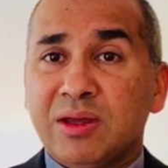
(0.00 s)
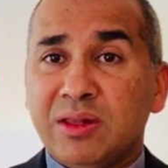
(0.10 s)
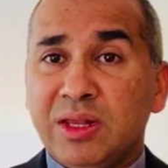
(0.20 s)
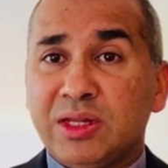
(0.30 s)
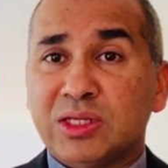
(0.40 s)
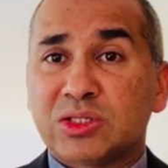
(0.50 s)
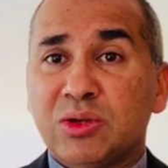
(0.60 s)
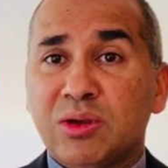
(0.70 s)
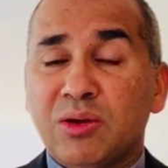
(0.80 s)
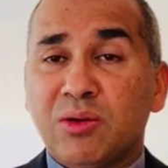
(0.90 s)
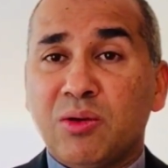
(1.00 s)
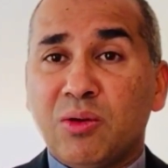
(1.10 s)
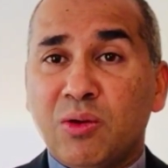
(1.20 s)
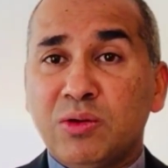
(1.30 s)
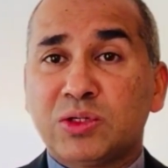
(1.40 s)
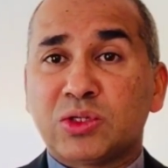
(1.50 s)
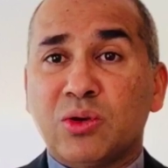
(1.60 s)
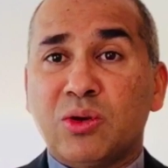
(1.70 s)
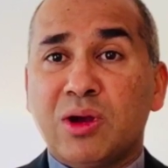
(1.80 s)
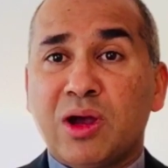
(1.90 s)
Let us
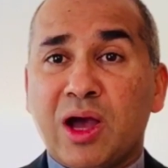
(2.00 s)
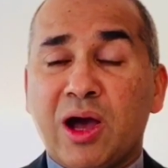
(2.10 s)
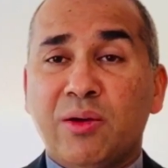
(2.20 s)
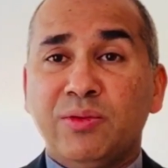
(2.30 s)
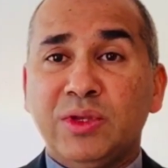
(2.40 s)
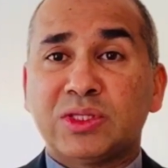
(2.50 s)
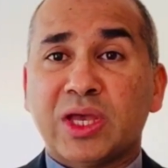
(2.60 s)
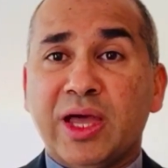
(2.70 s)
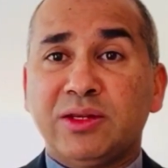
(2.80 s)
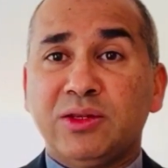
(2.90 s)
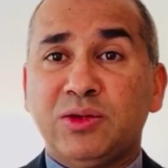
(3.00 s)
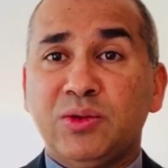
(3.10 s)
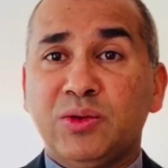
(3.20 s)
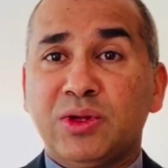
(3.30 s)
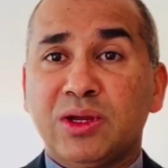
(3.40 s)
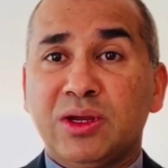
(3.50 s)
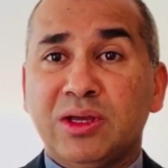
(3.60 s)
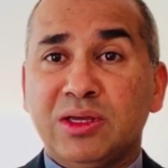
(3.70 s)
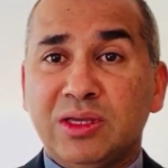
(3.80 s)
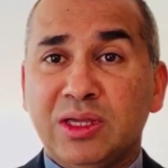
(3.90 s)
also have this attitude
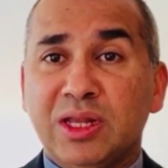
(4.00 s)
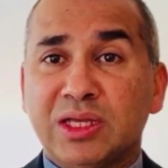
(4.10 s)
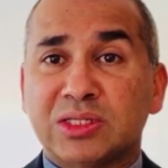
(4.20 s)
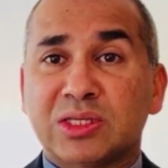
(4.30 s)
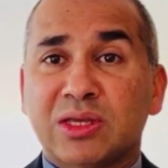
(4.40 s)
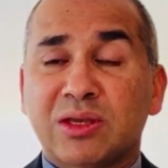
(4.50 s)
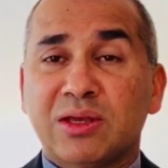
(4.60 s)
in us,